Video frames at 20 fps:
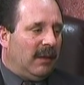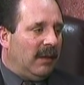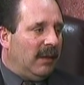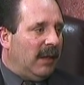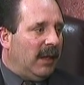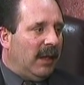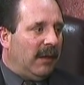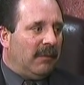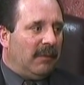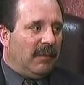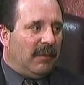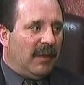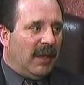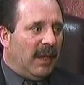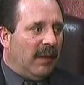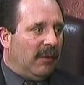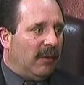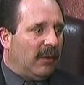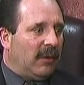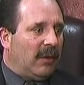have
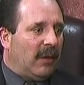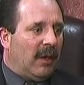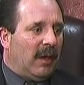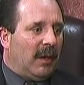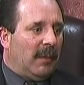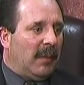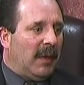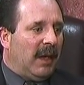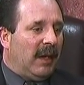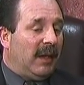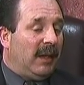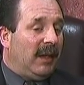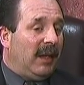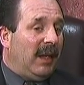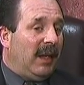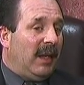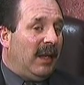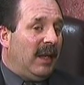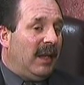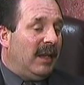never thought about
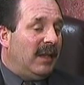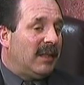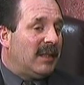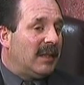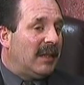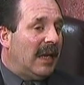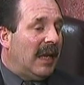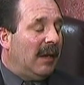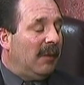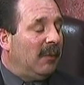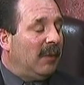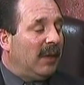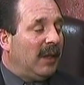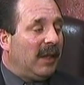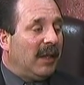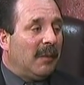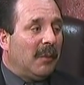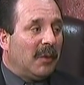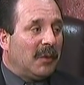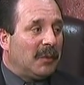it, and it's not
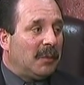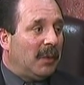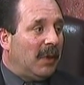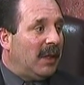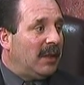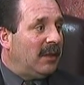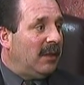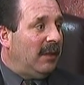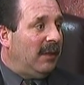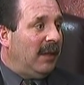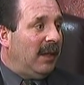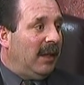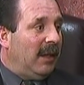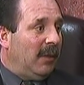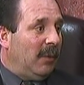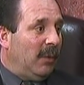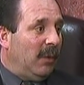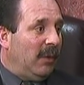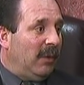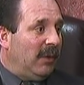really the most pleasant thing
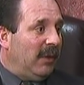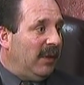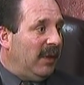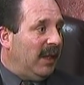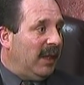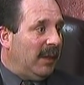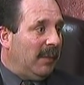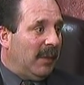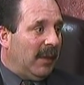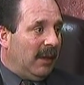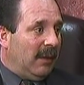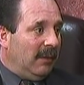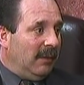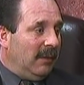in the world to think about.